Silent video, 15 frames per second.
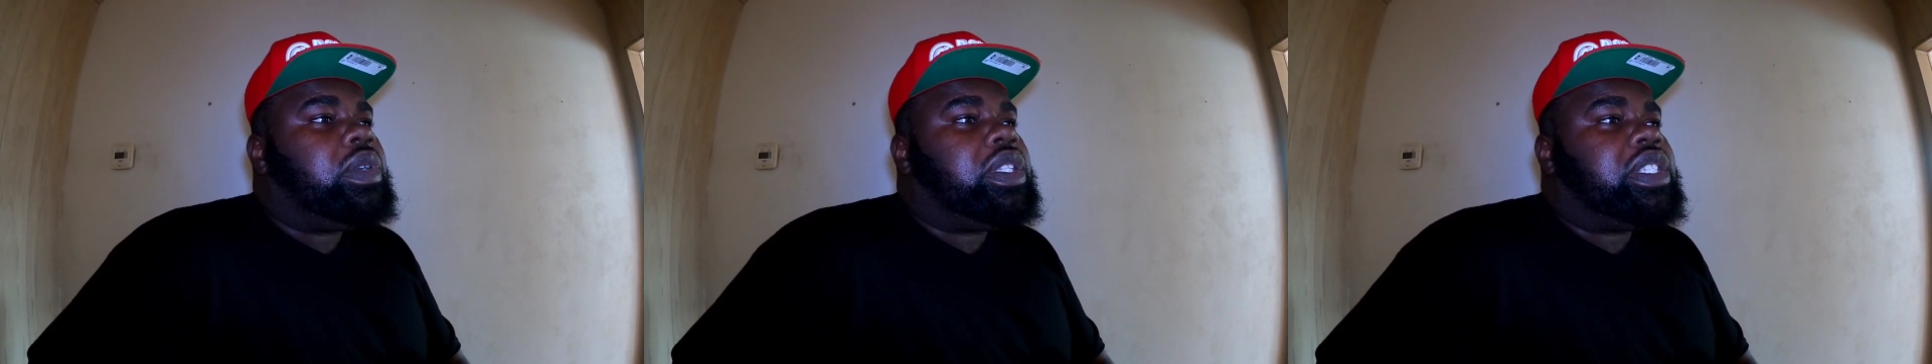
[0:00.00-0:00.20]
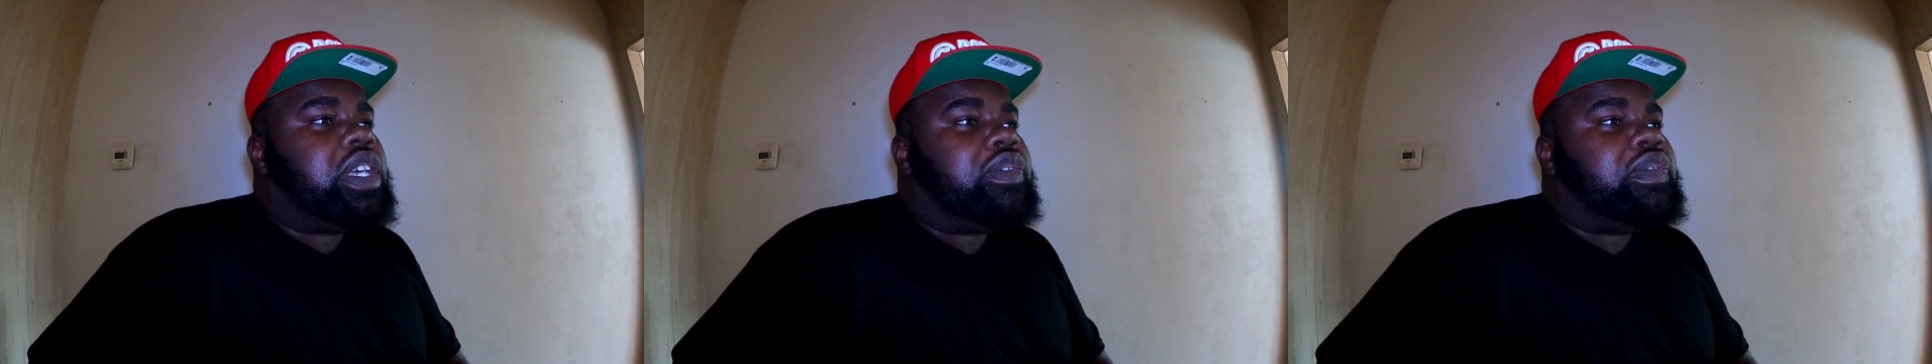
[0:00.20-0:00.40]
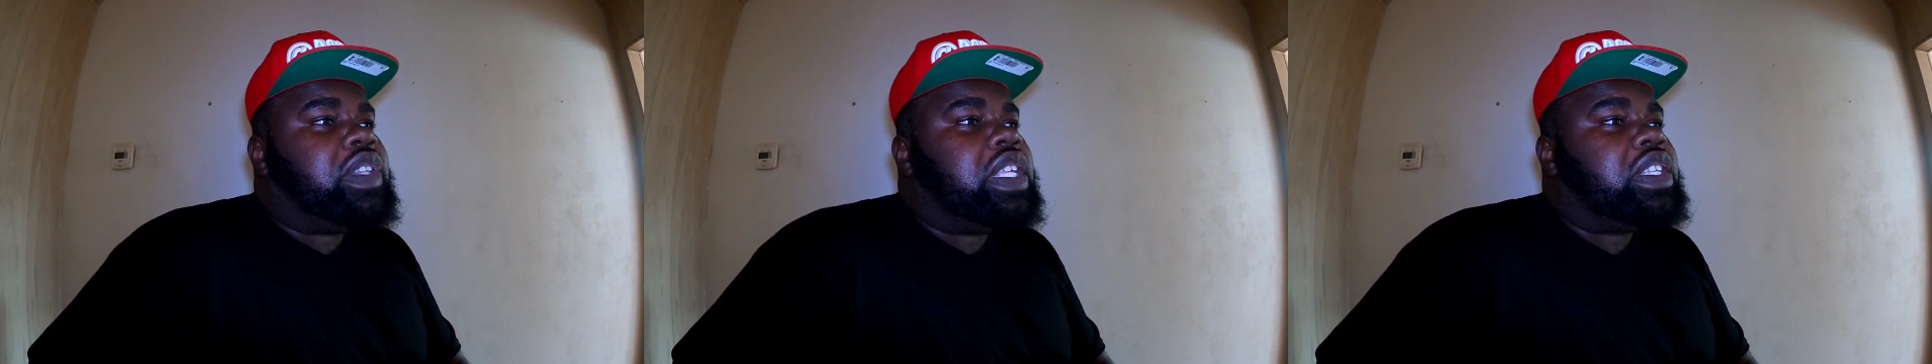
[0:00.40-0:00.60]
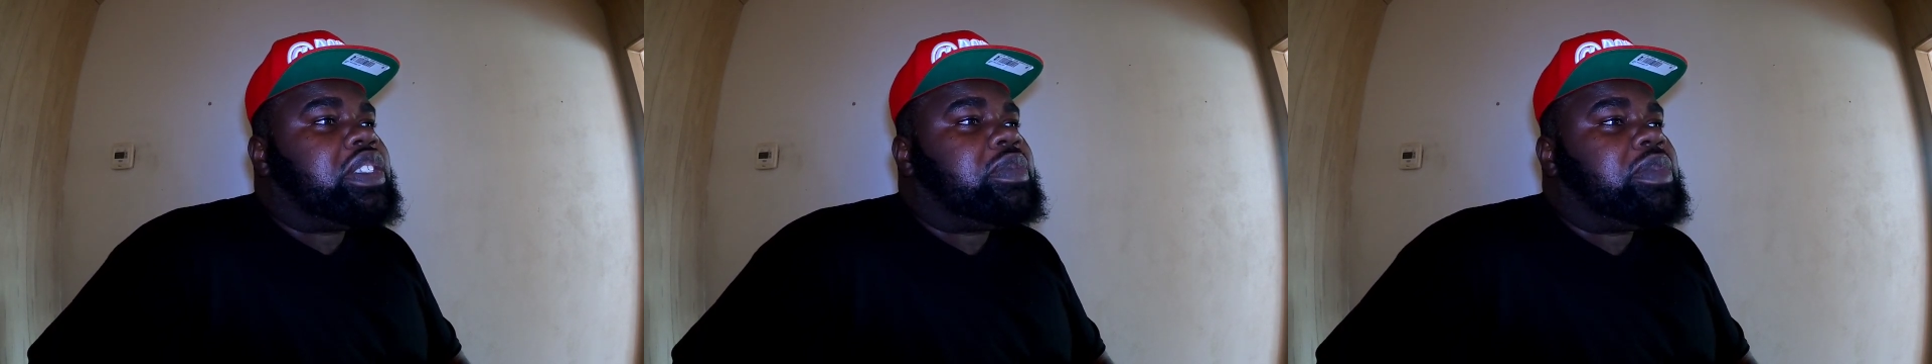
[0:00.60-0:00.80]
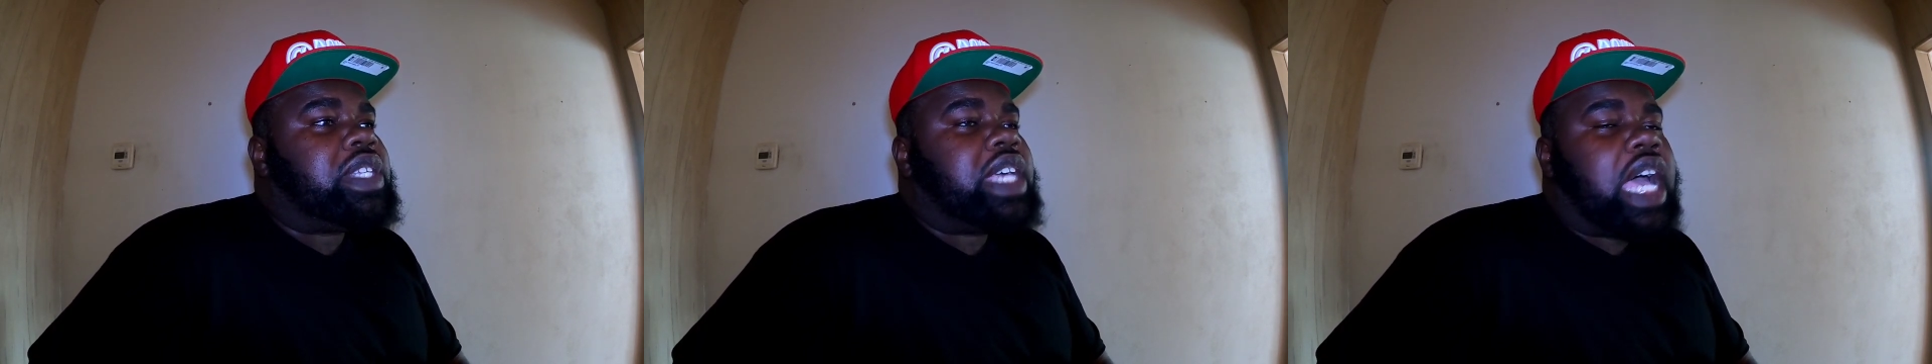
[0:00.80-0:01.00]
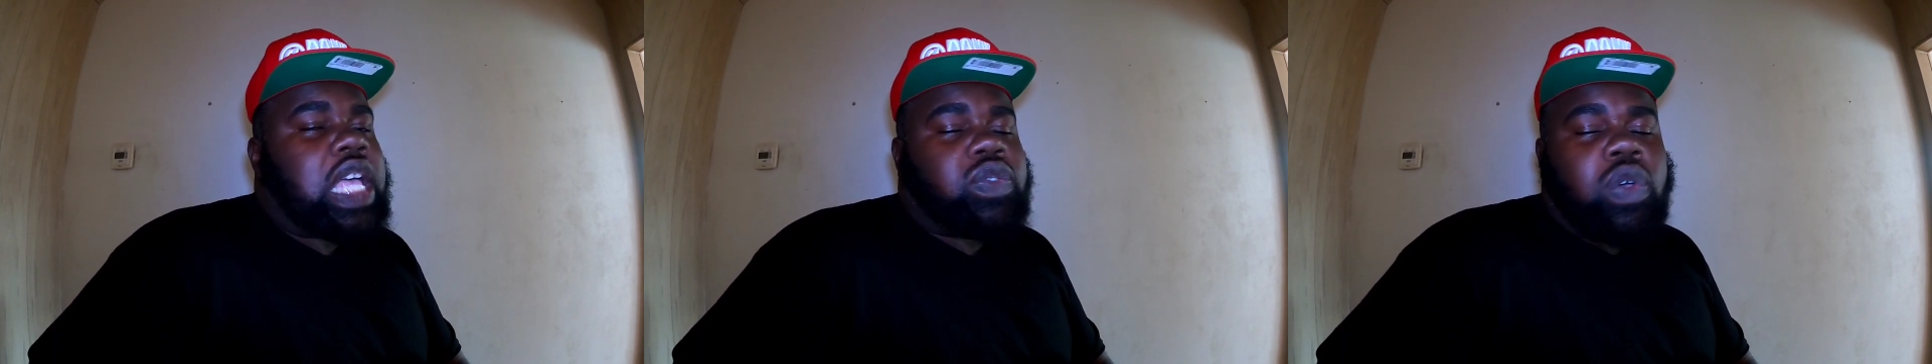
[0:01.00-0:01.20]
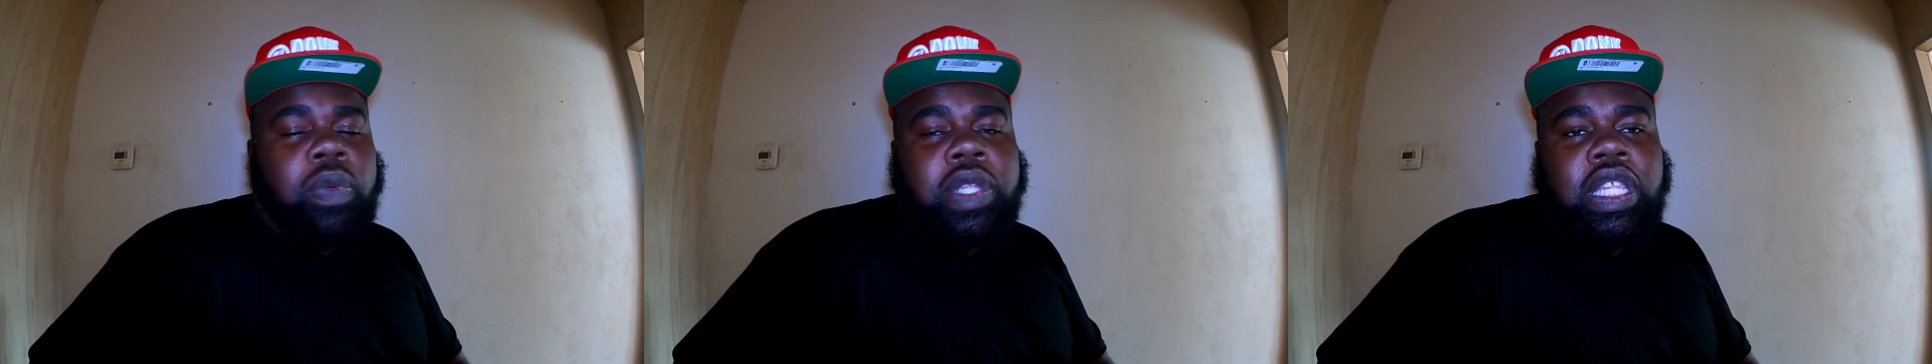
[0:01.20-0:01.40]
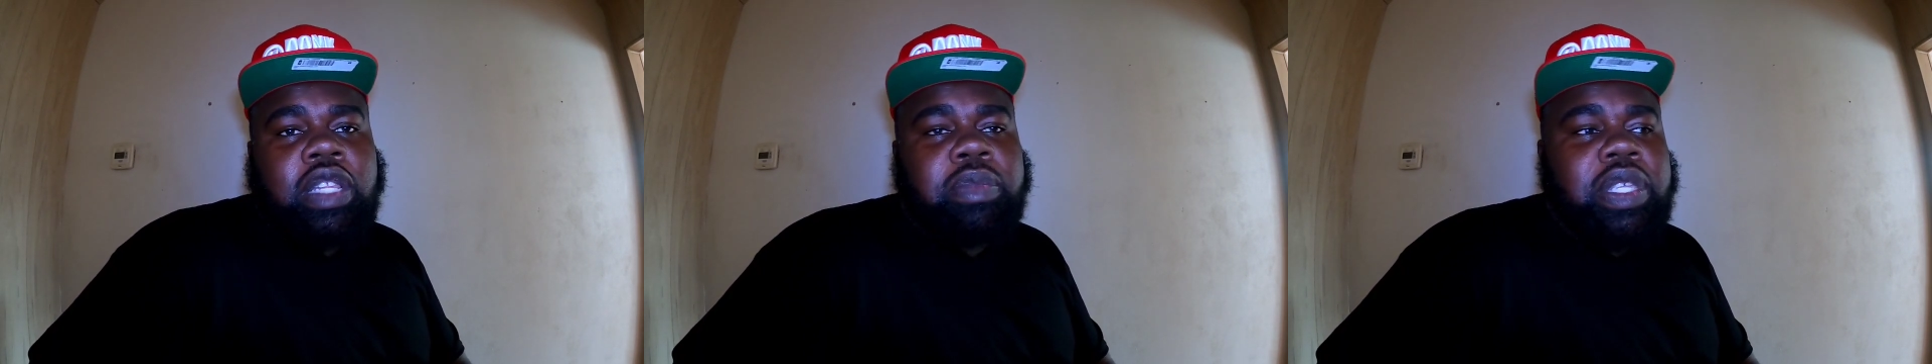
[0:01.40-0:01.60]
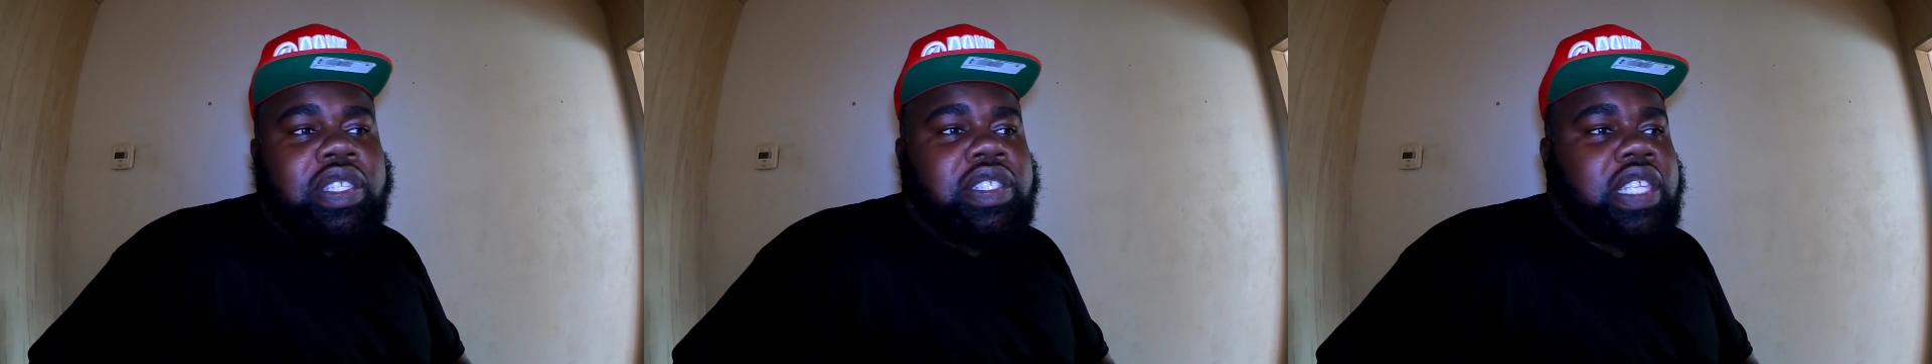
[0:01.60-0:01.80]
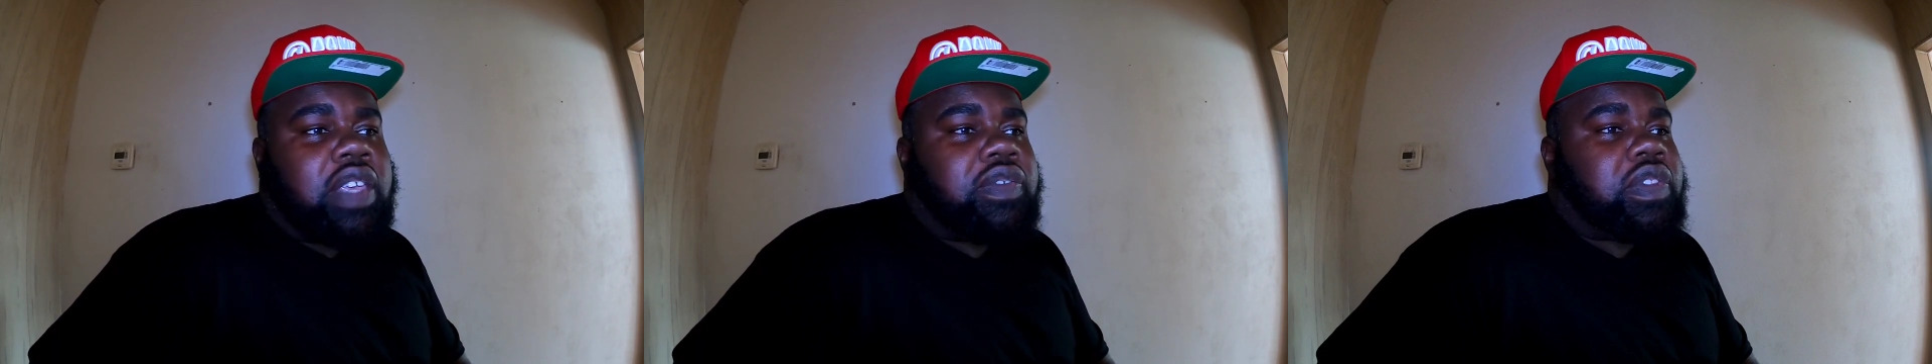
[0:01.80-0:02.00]
We definitely in some times where we need to be
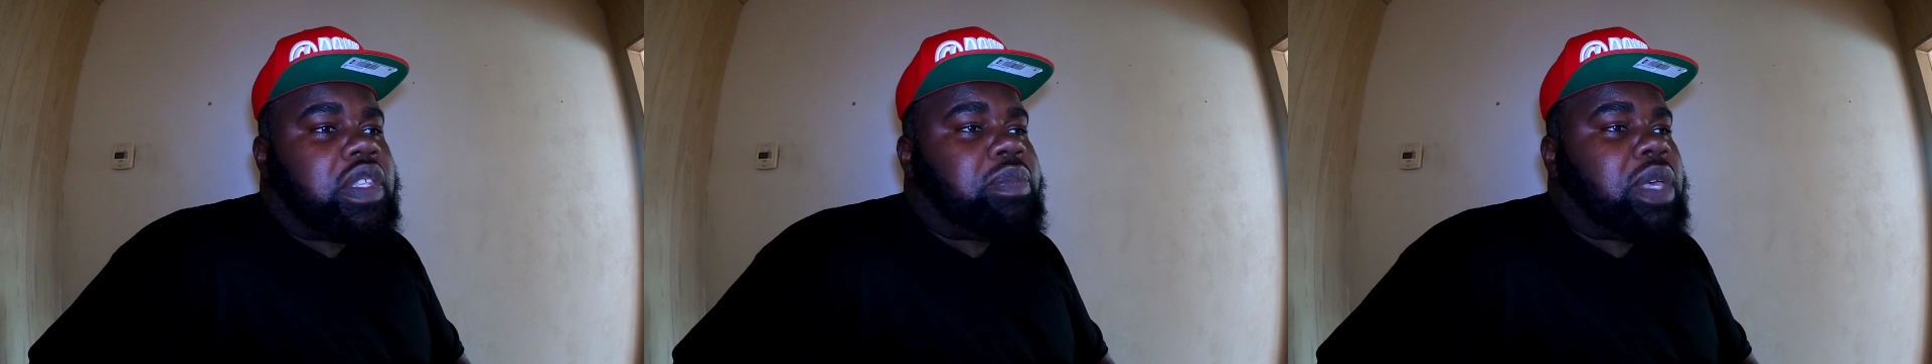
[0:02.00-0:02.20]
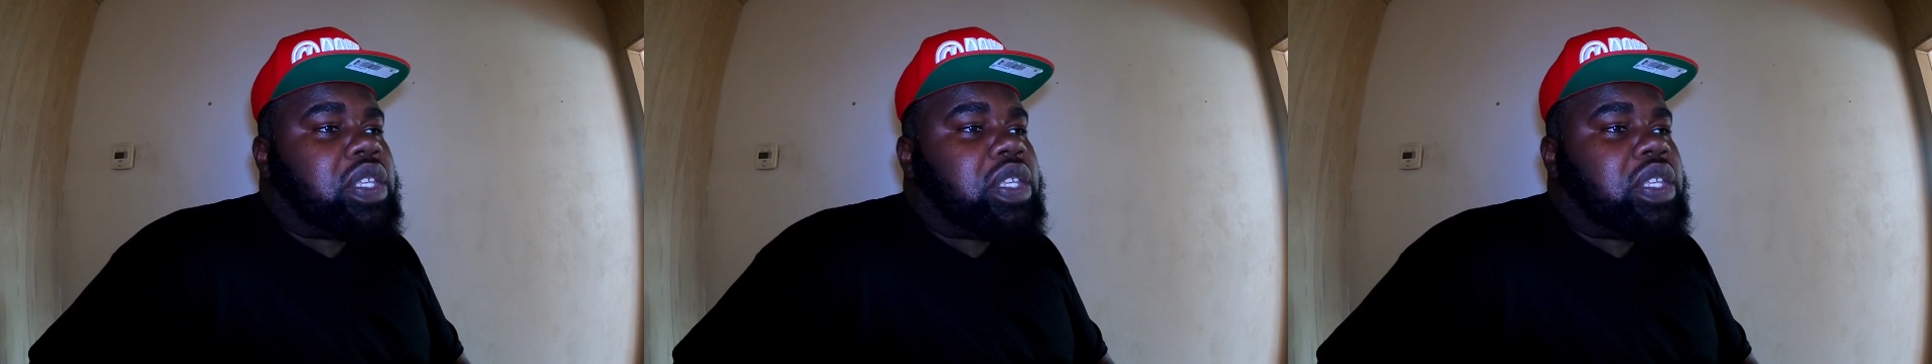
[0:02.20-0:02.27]
safety.